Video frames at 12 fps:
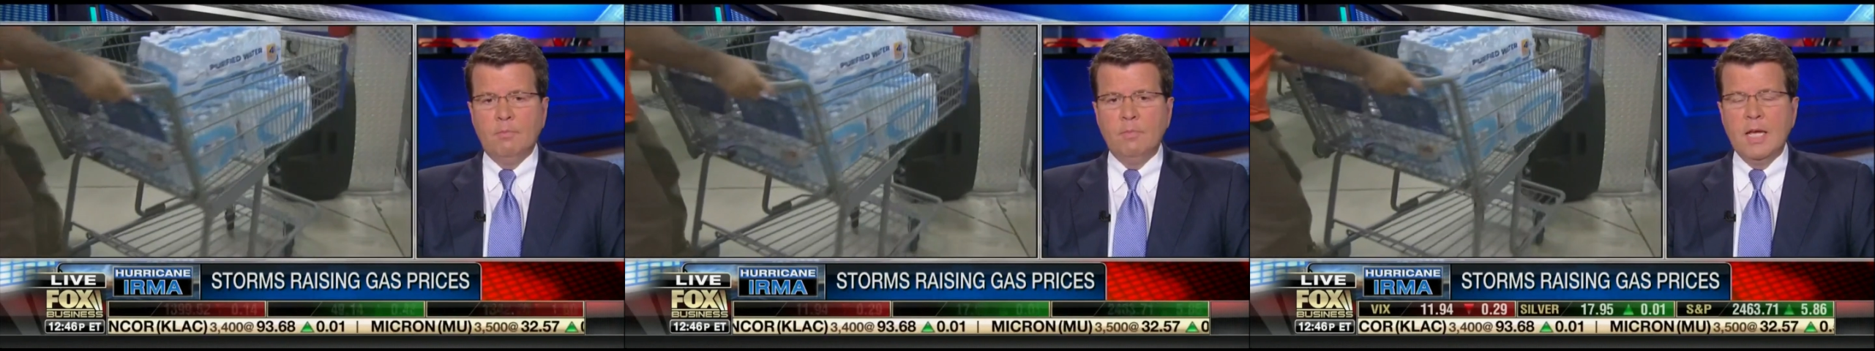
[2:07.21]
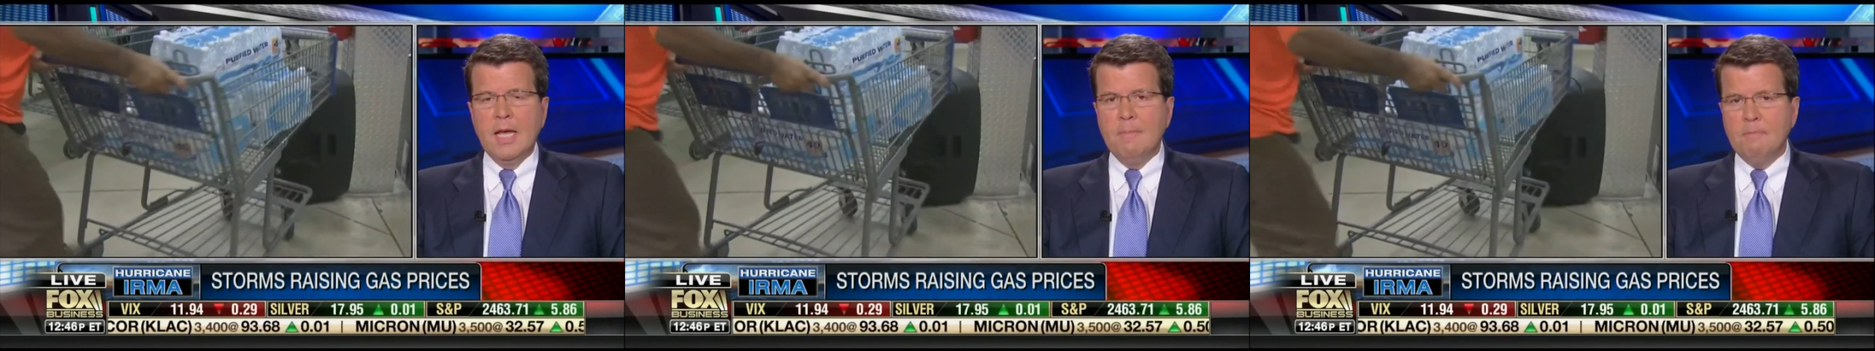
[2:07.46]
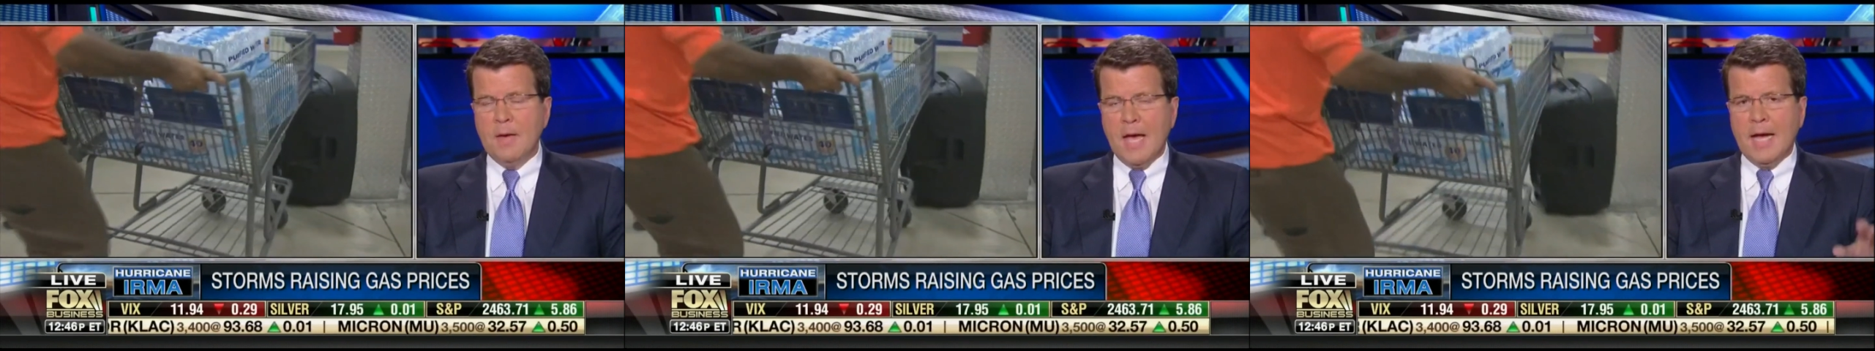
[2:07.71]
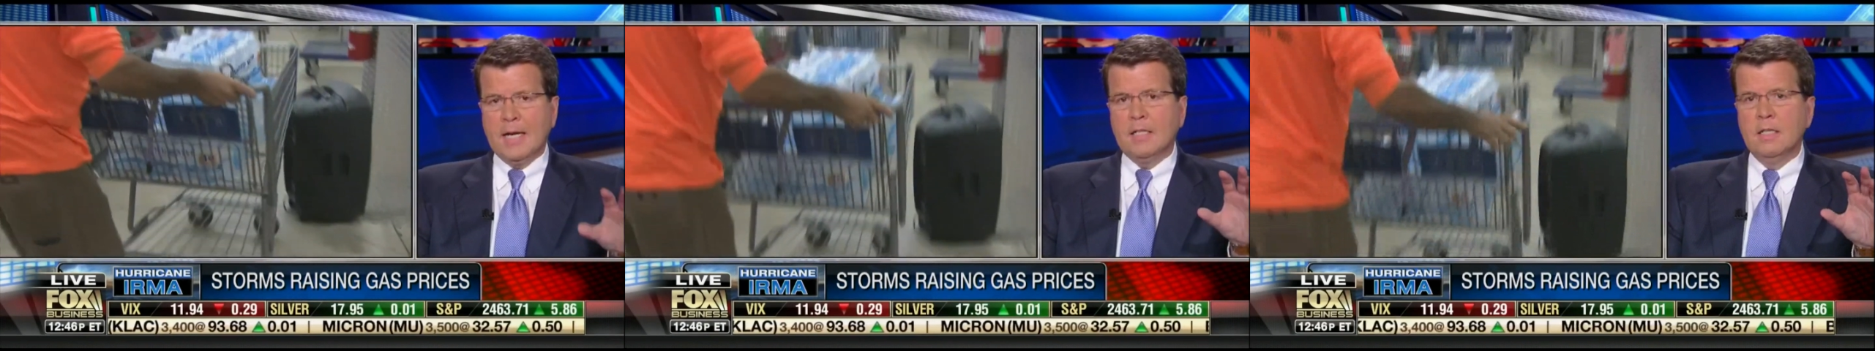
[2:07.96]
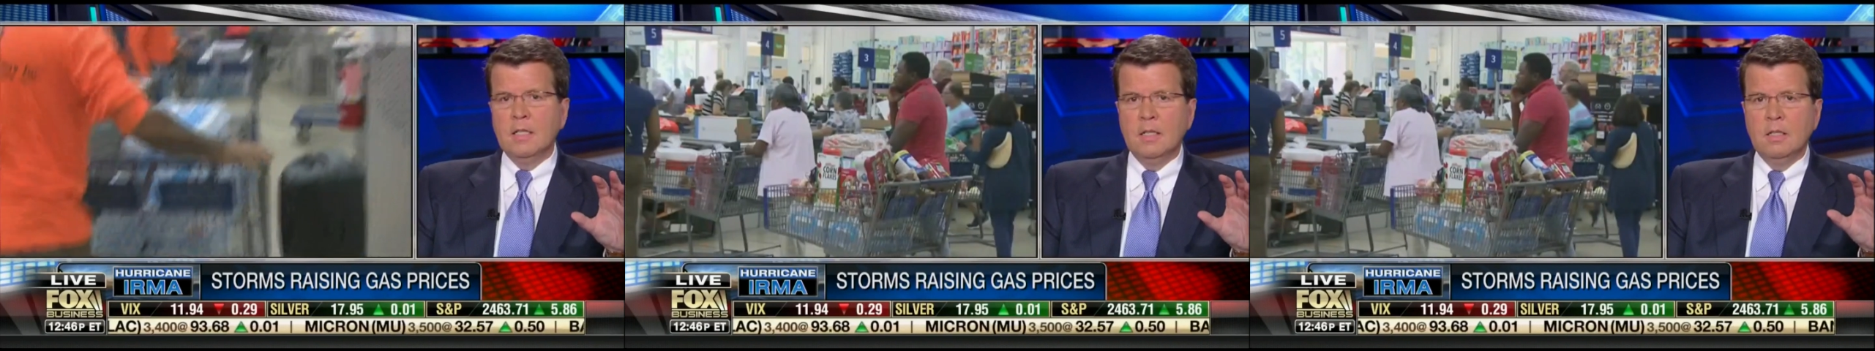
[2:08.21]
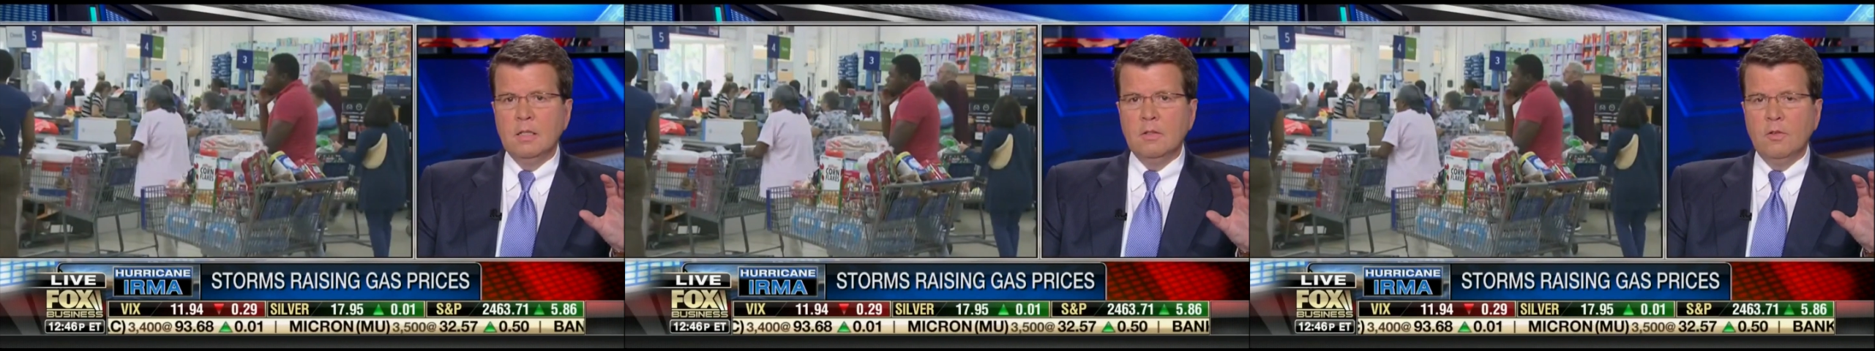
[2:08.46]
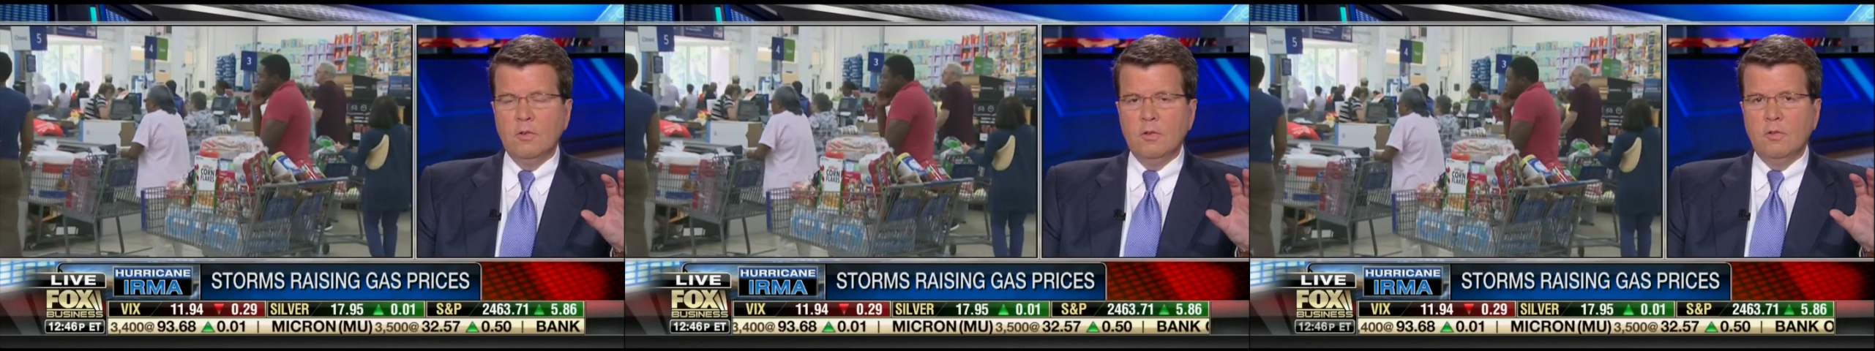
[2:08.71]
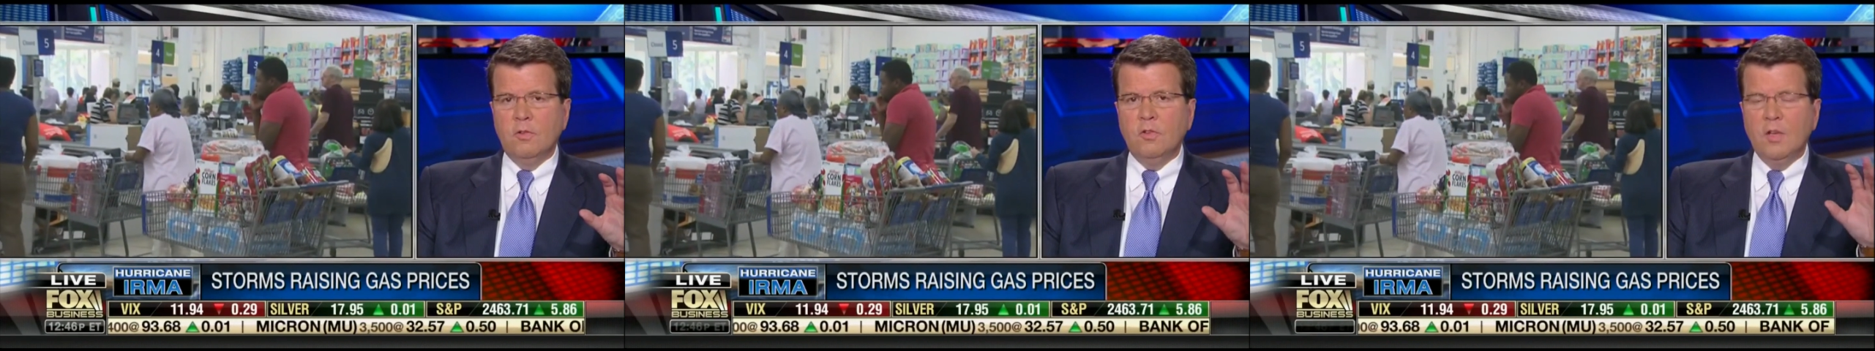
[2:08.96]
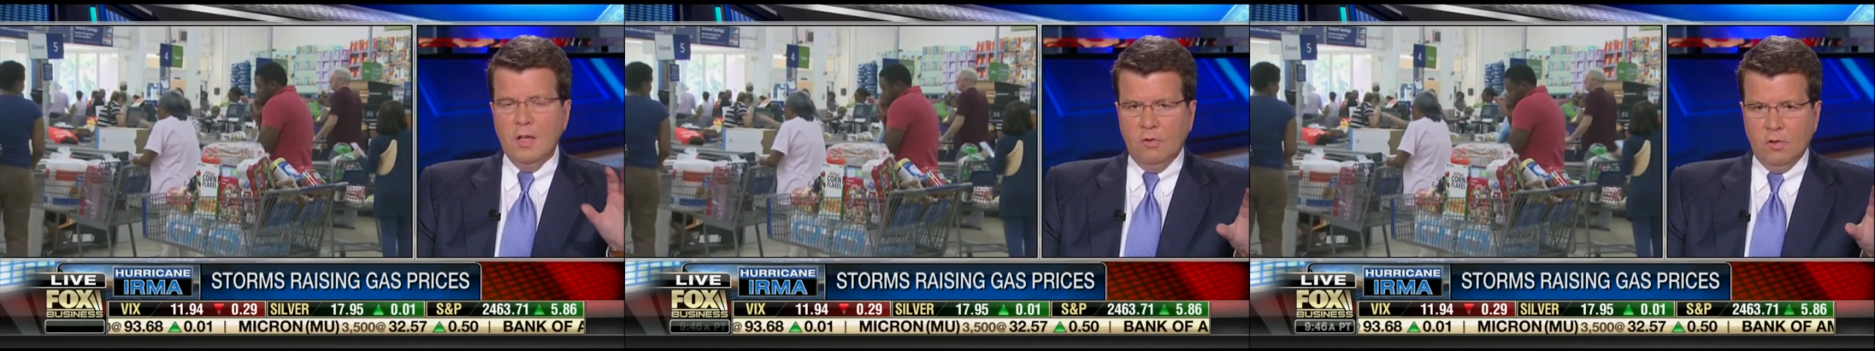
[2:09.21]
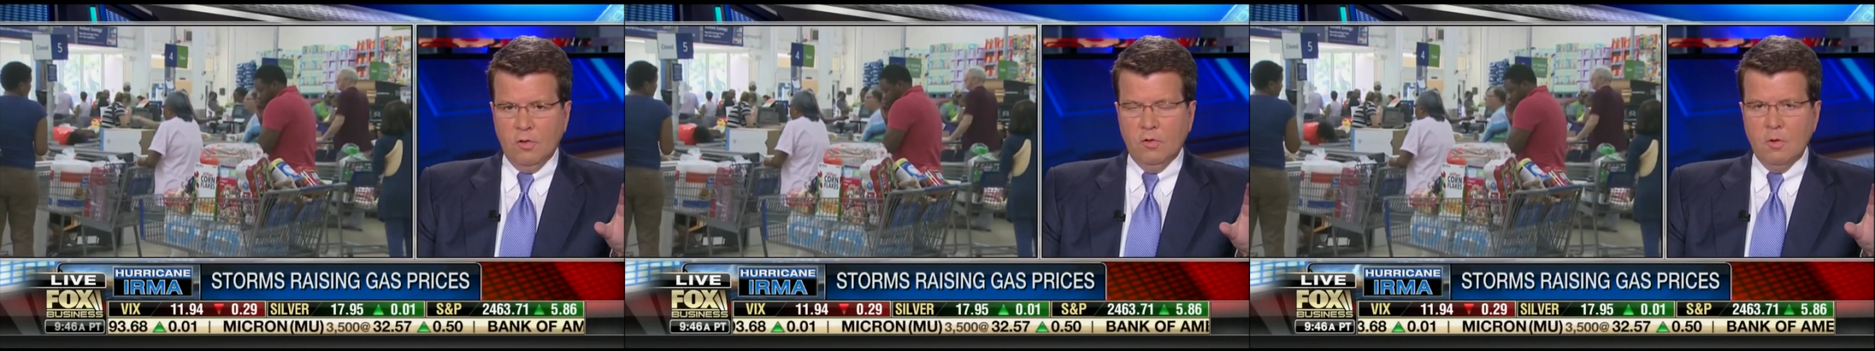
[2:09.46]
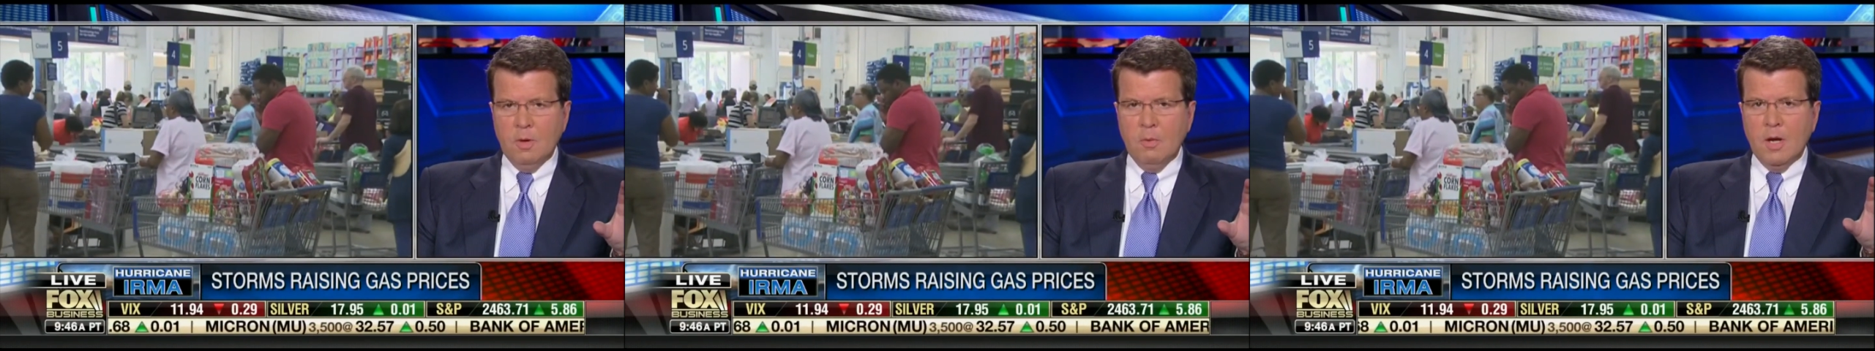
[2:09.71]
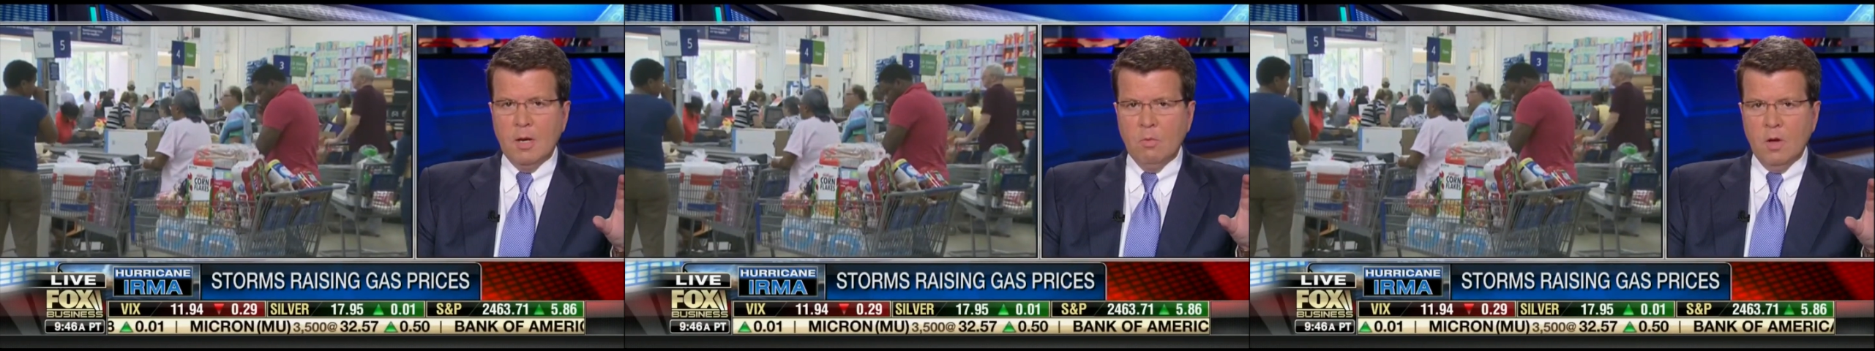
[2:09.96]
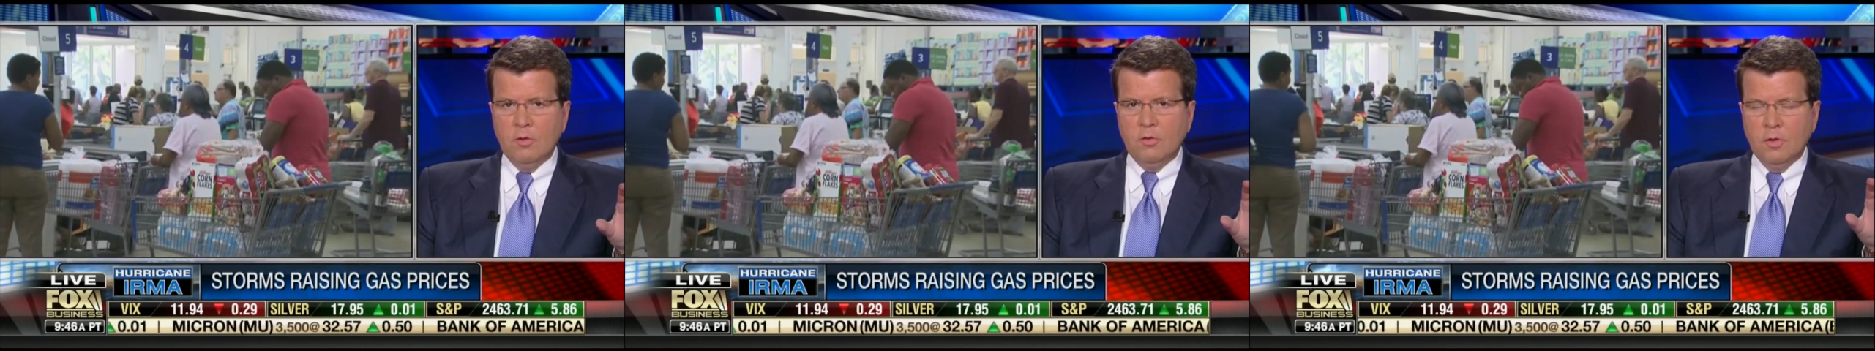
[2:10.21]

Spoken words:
the impact ceases to be what it was,